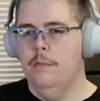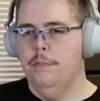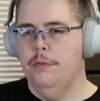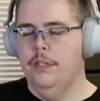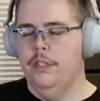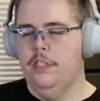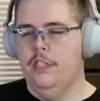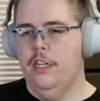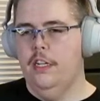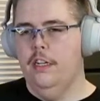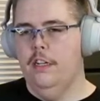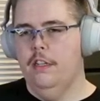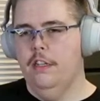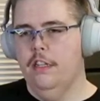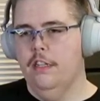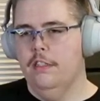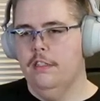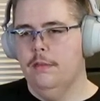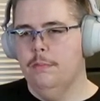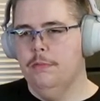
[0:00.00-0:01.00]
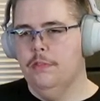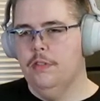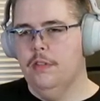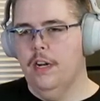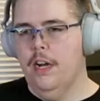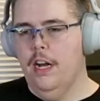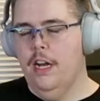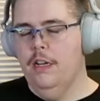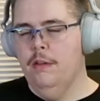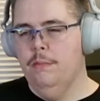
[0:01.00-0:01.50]
Appreciate all the
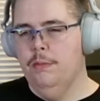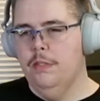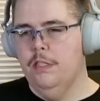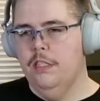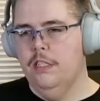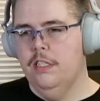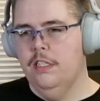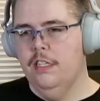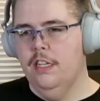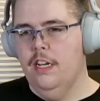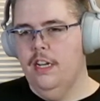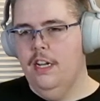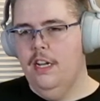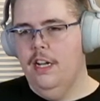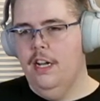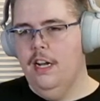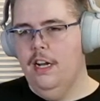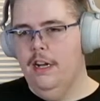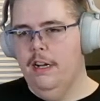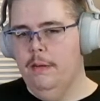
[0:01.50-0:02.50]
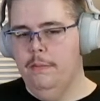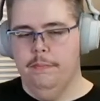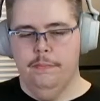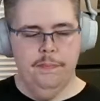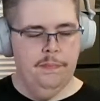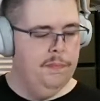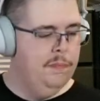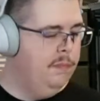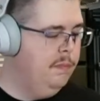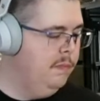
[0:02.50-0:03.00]
subscribes.
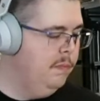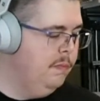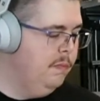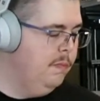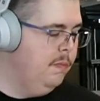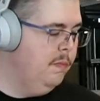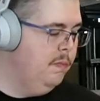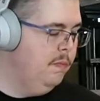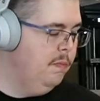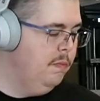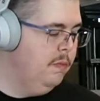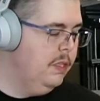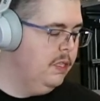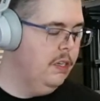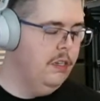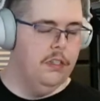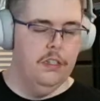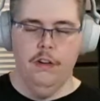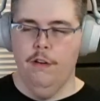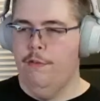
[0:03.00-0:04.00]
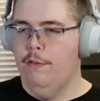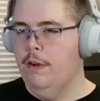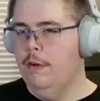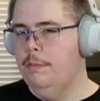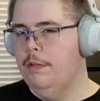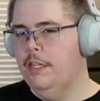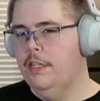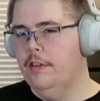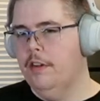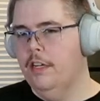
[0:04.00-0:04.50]
Don't know if I'll
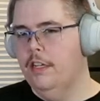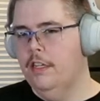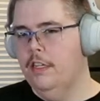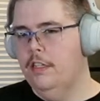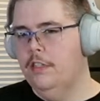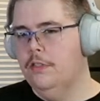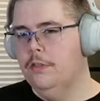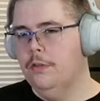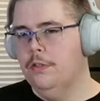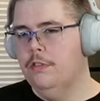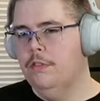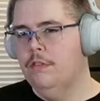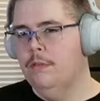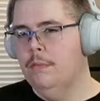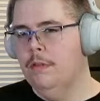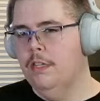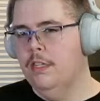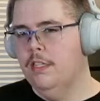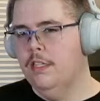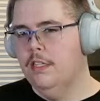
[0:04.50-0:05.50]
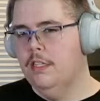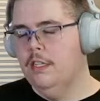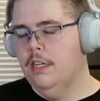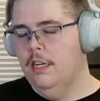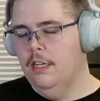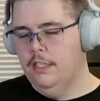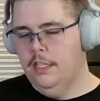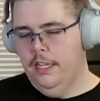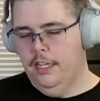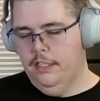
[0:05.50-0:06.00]
be creating any shorts from this
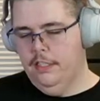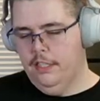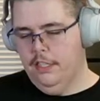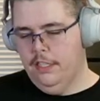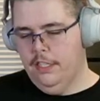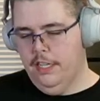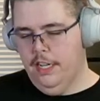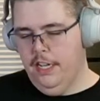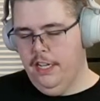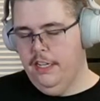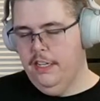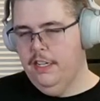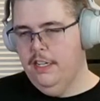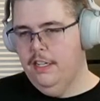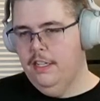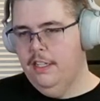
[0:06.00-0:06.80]
content just yet.